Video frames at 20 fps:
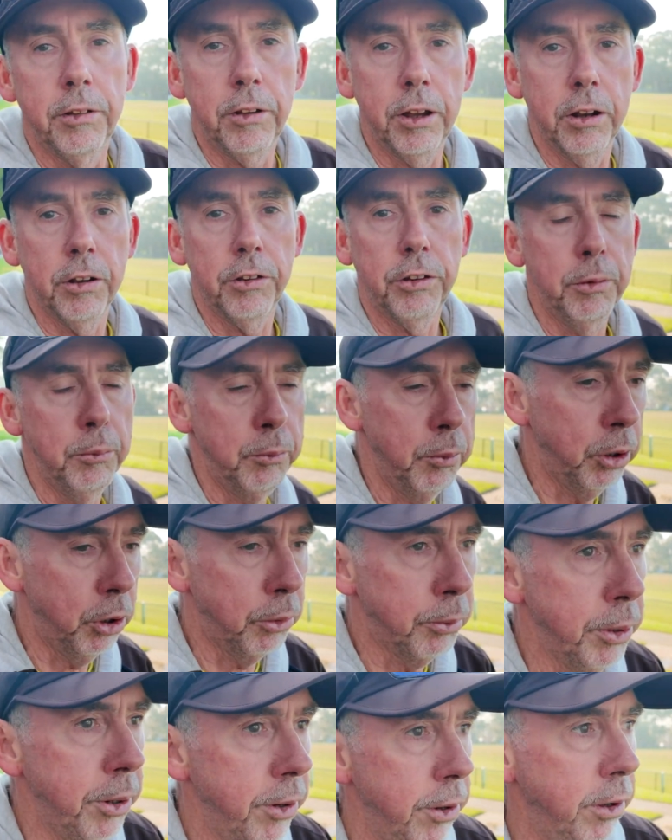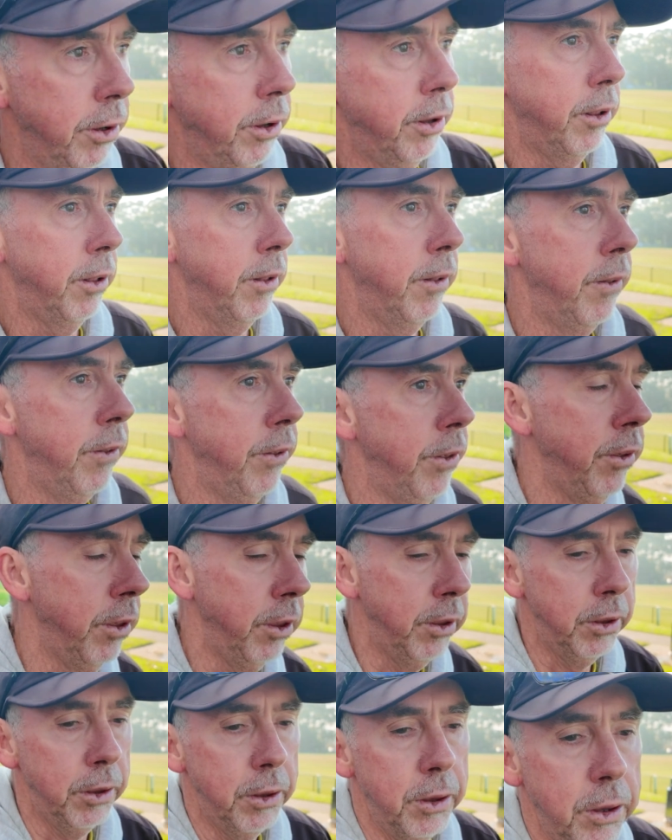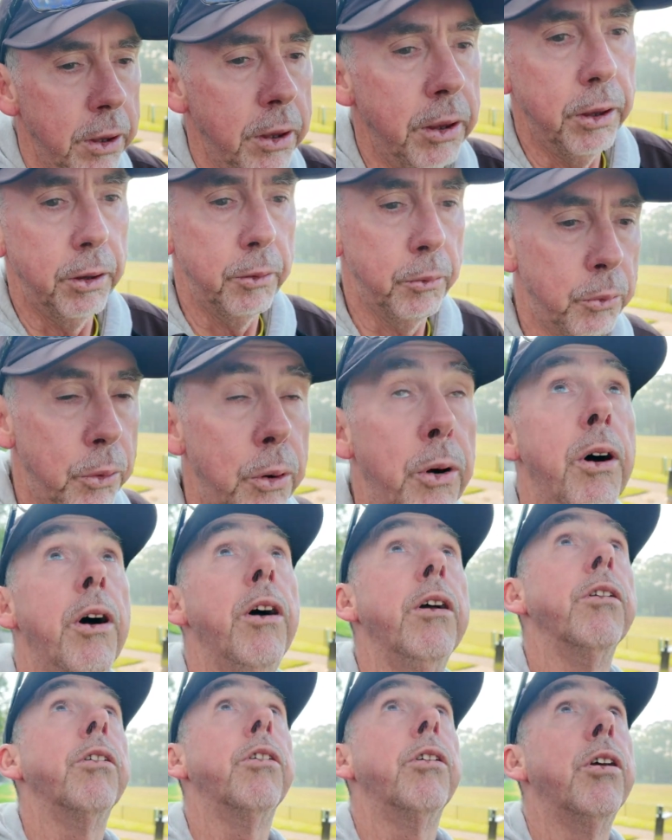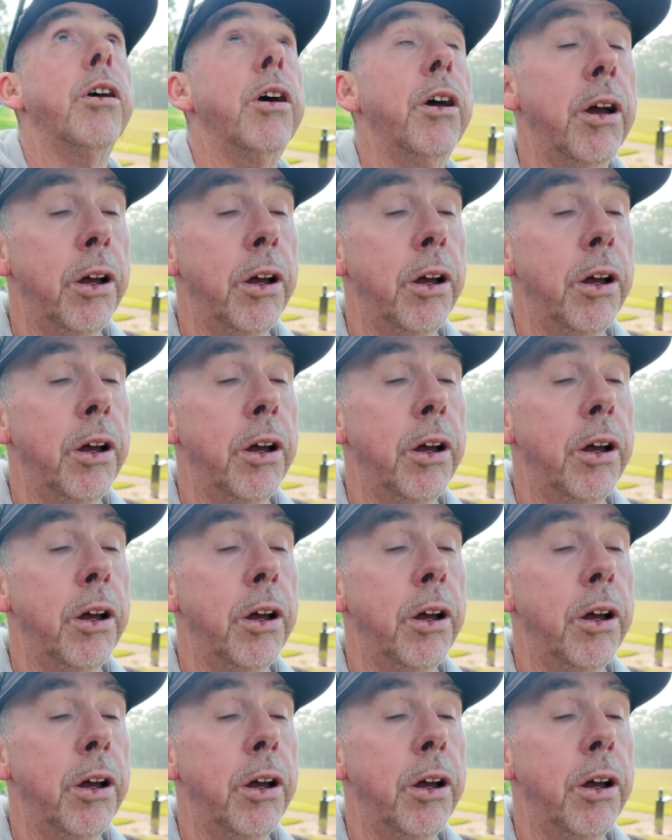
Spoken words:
in Melbourne, and why it's